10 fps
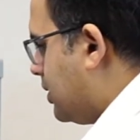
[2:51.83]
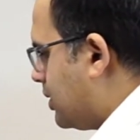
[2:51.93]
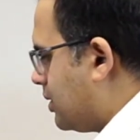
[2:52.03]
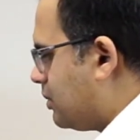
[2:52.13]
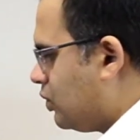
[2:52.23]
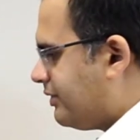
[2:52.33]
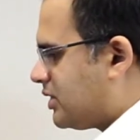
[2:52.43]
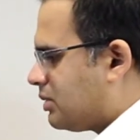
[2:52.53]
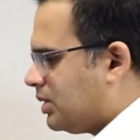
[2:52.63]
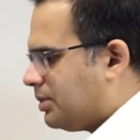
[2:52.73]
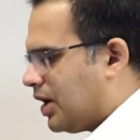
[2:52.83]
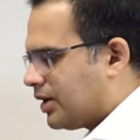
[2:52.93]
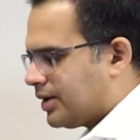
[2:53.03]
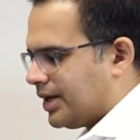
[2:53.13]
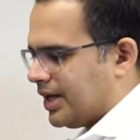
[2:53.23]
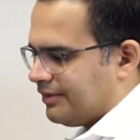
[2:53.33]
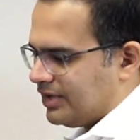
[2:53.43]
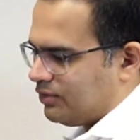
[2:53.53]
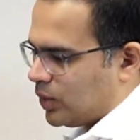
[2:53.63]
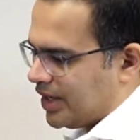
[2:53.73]
can remove the terminal block. And if you
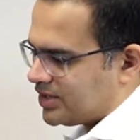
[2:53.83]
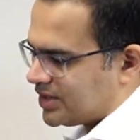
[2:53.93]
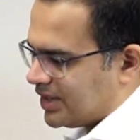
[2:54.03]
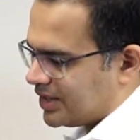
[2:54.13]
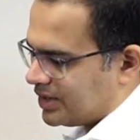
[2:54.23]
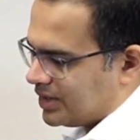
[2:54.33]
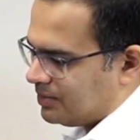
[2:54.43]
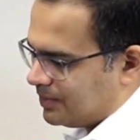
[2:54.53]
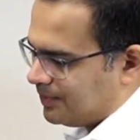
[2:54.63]
have wires connected to them,